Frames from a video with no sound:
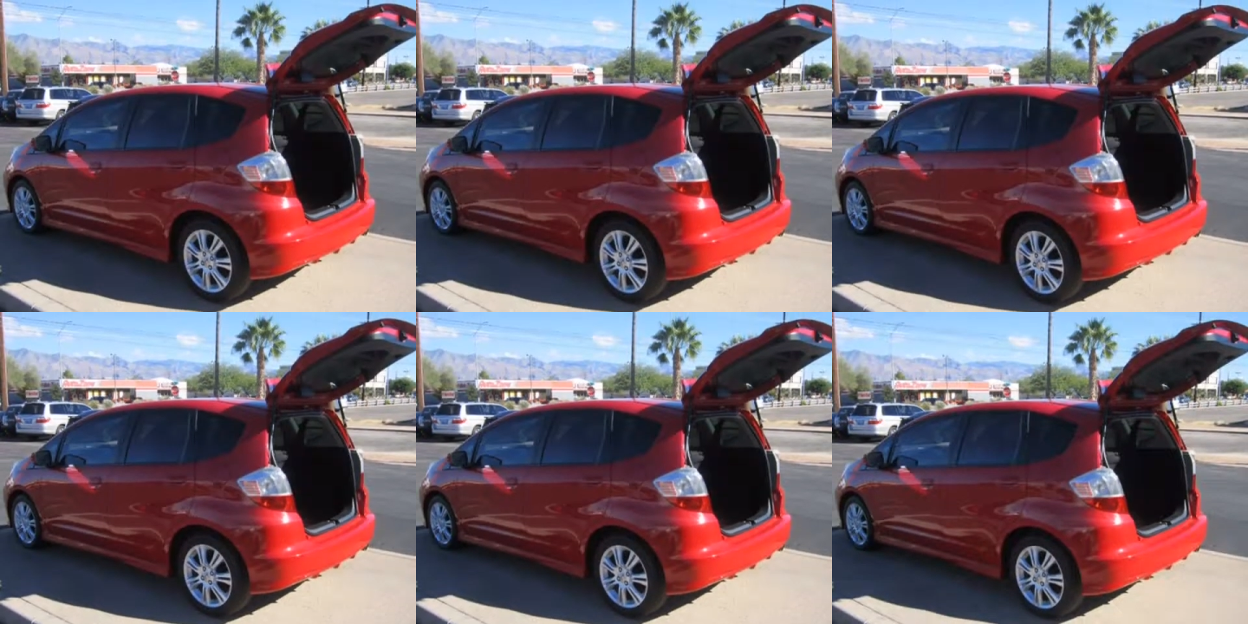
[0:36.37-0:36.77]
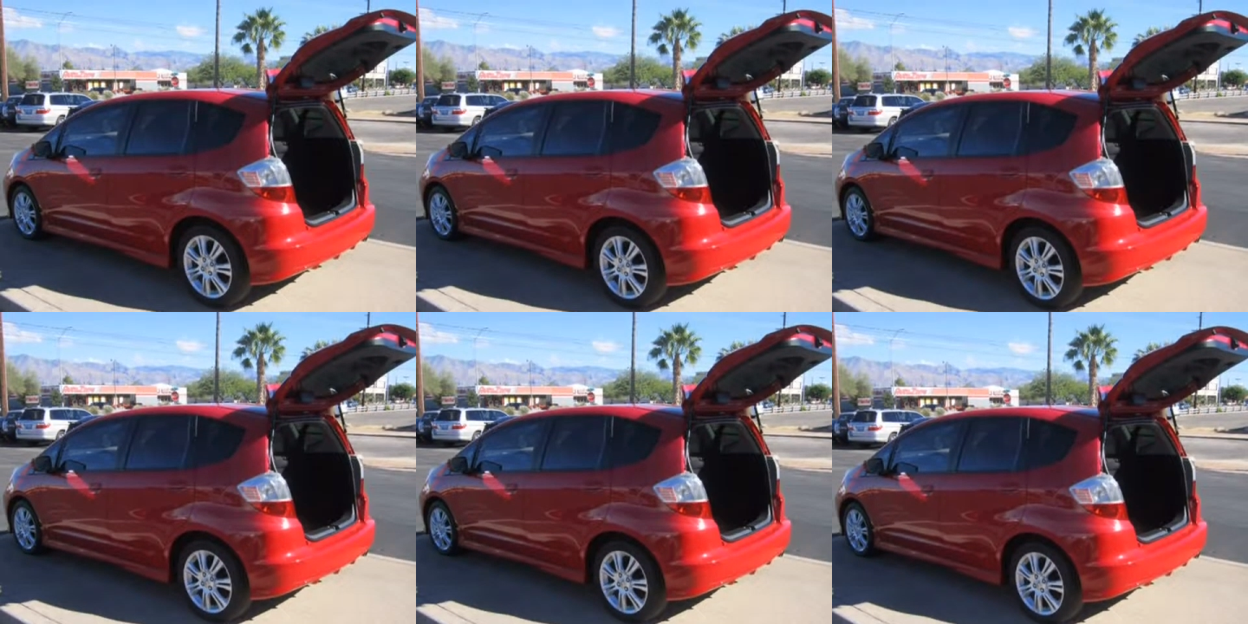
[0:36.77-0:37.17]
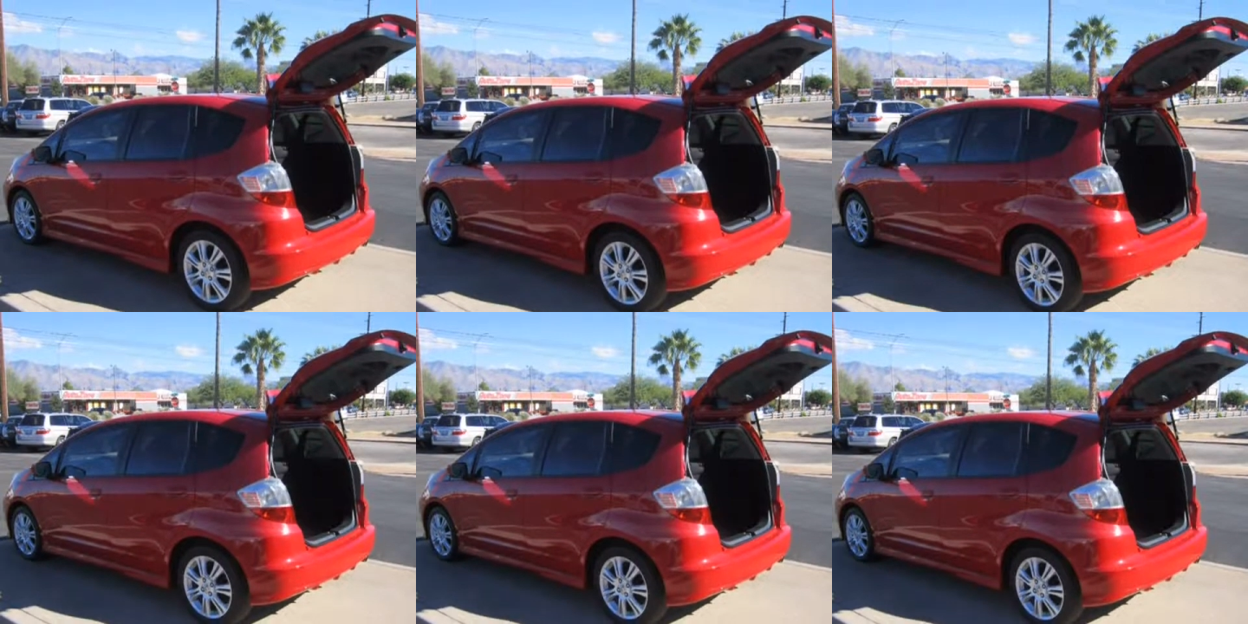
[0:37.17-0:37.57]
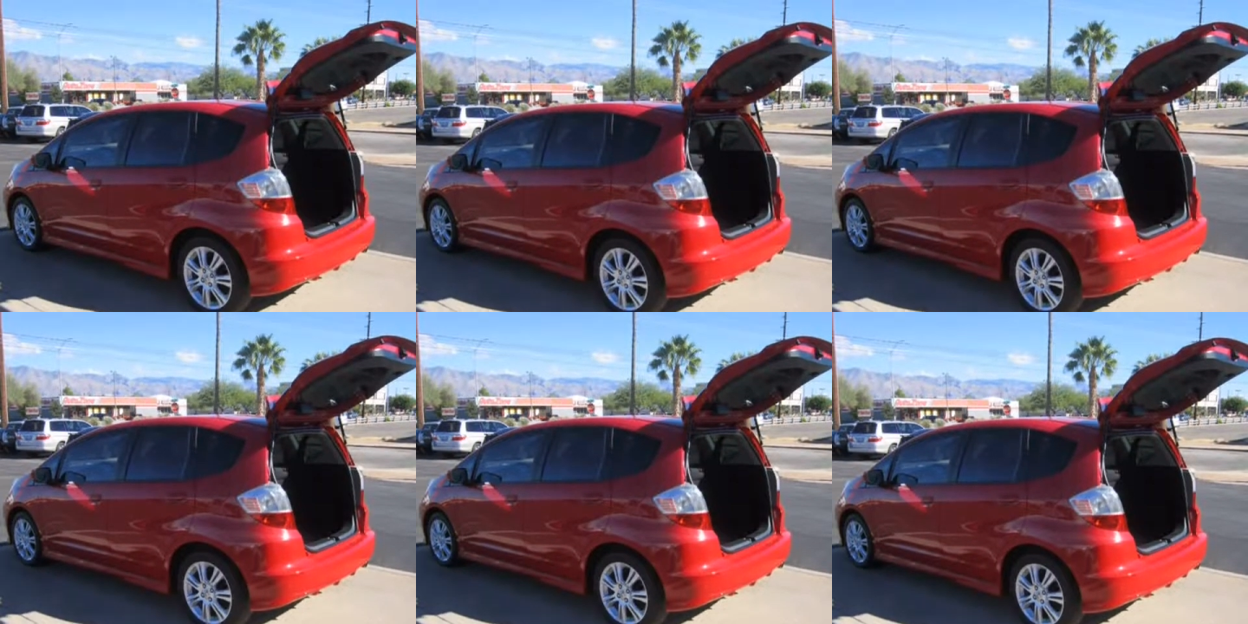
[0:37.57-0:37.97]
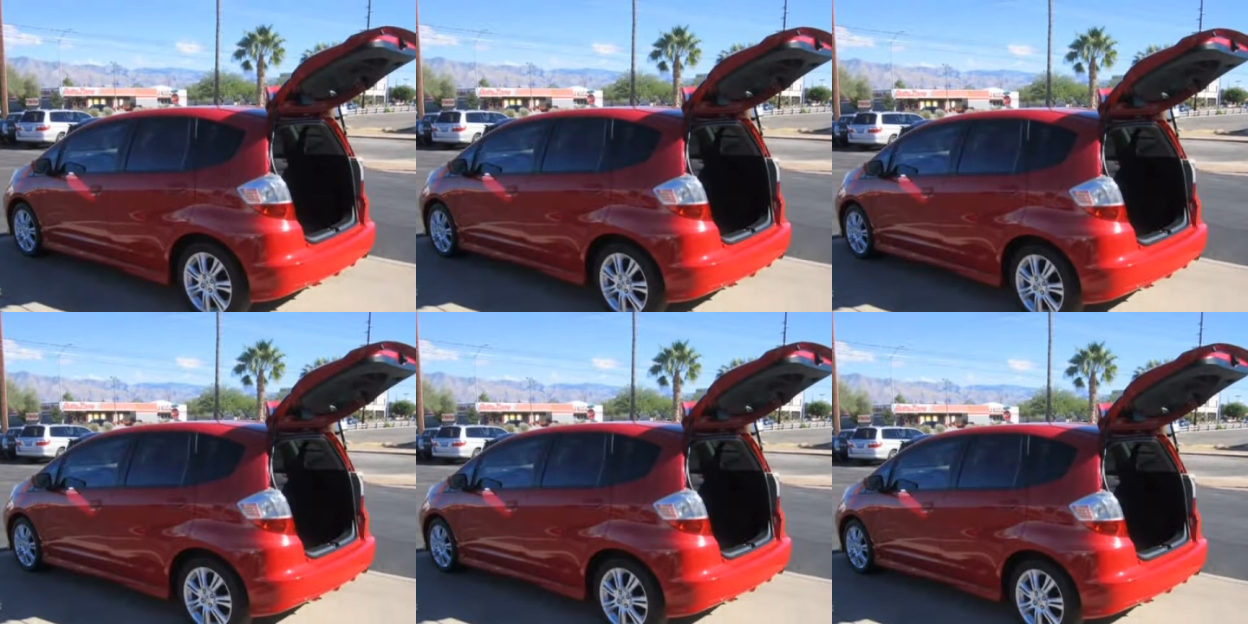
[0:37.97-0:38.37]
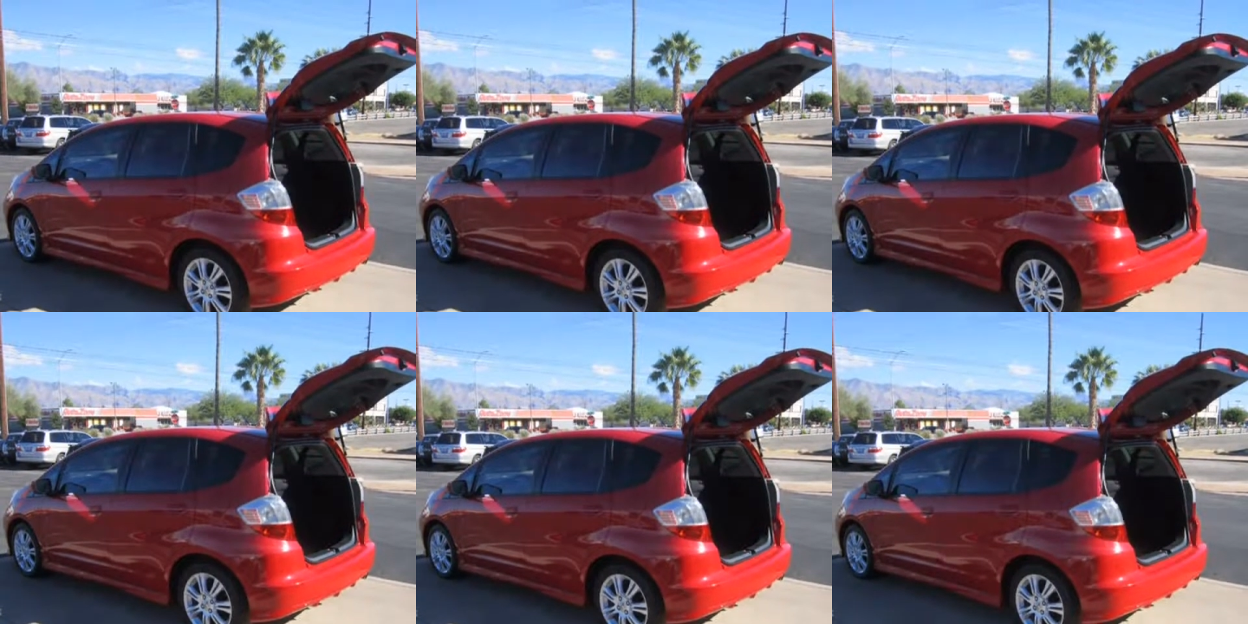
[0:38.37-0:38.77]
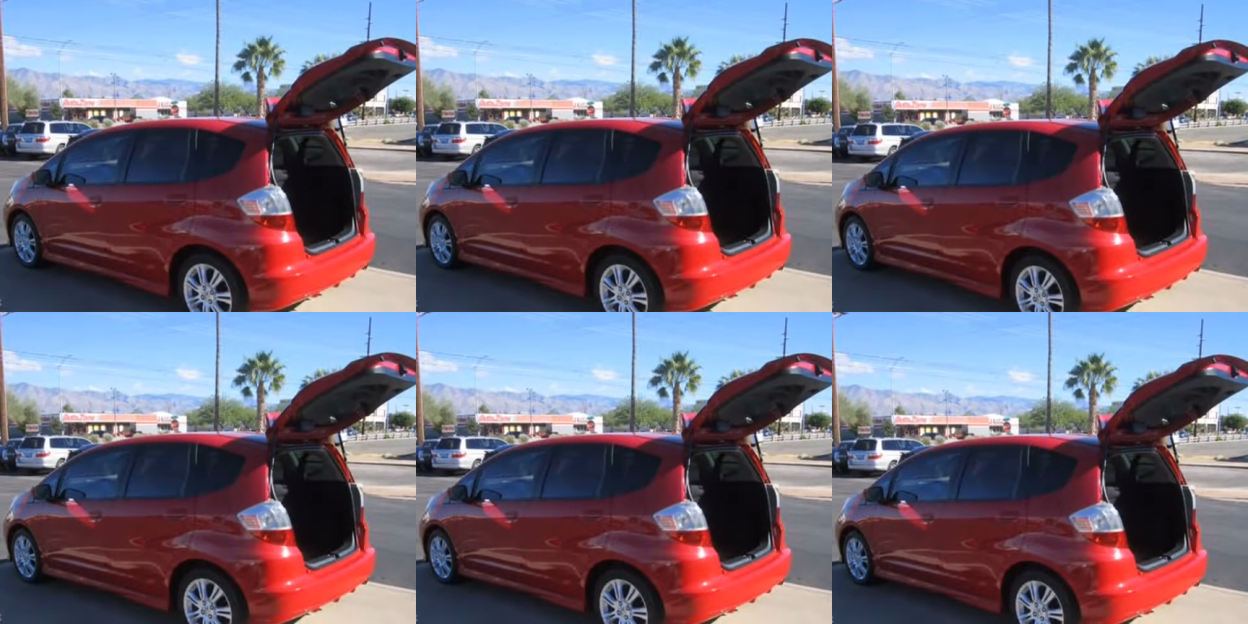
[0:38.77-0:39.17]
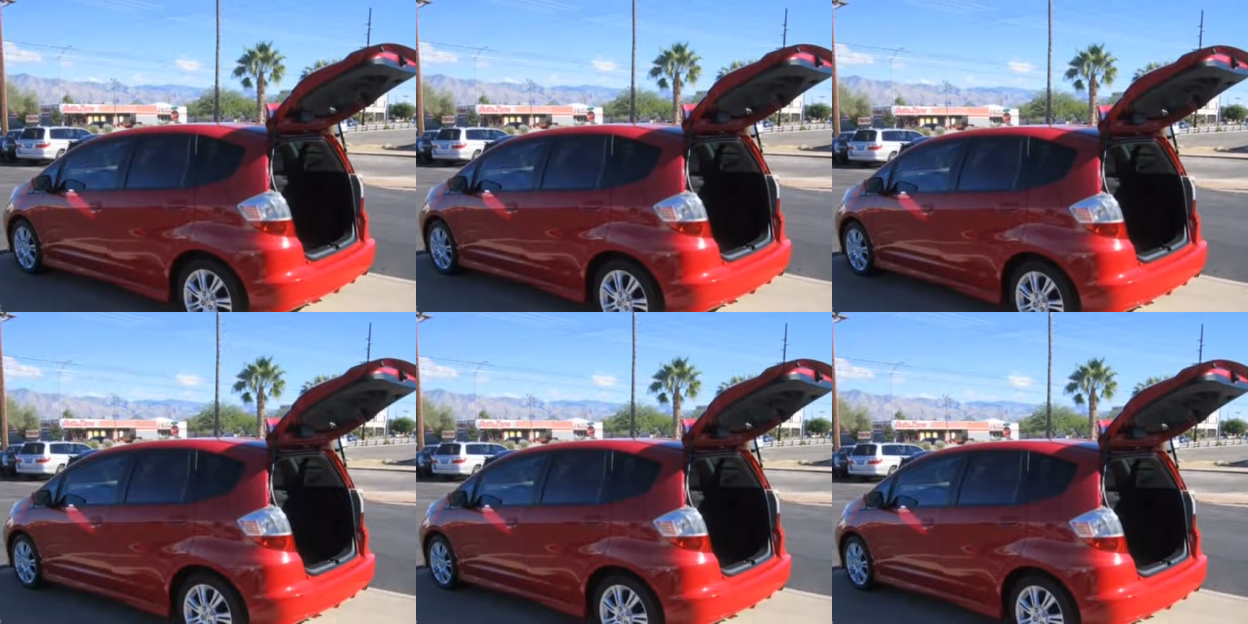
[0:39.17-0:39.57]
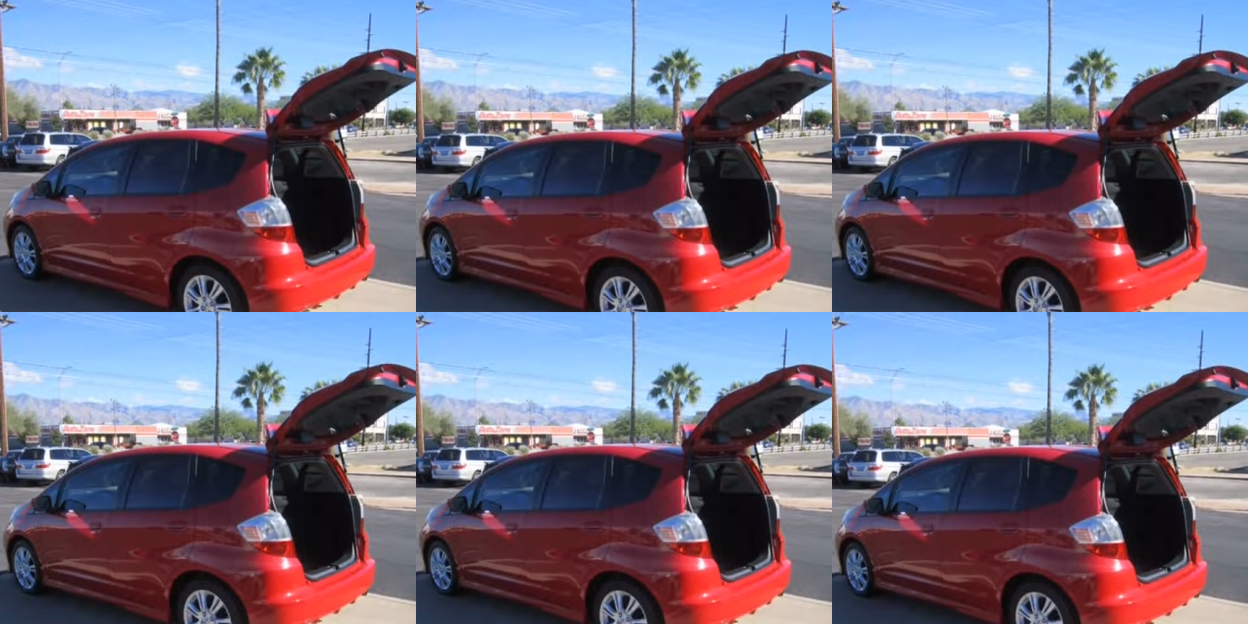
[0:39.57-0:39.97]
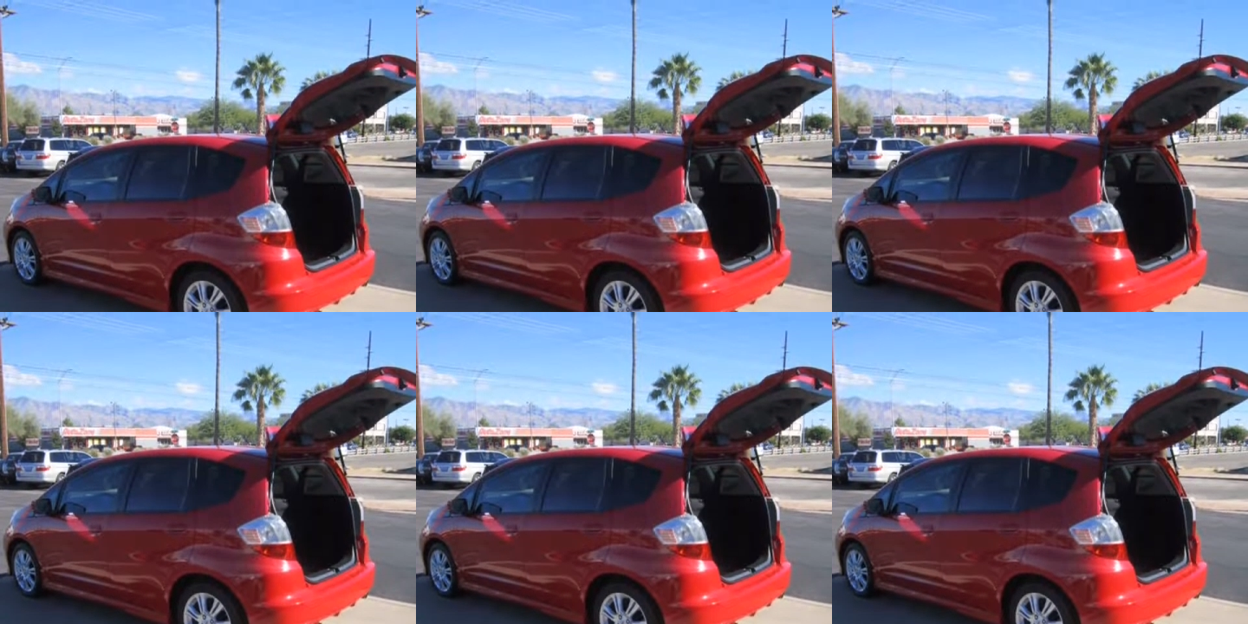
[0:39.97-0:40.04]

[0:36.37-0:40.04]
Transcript: Nobody's mouth can be seen.